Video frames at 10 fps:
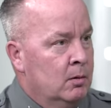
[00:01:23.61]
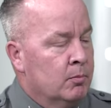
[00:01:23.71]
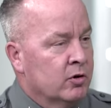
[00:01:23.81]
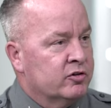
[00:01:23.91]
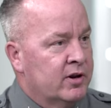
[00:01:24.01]

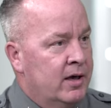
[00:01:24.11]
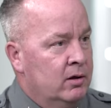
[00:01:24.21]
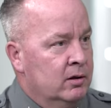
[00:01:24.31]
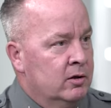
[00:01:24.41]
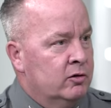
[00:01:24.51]
personnel
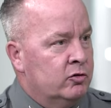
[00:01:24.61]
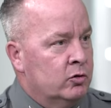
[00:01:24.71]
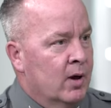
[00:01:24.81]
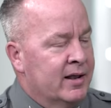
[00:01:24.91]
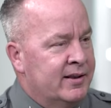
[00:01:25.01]

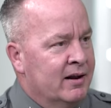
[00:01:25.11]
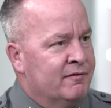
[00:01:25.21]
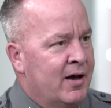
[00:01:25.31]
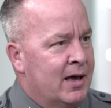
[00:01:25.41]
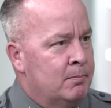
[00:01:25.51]
to
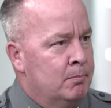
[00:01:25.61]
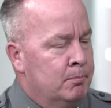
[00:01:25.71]
identify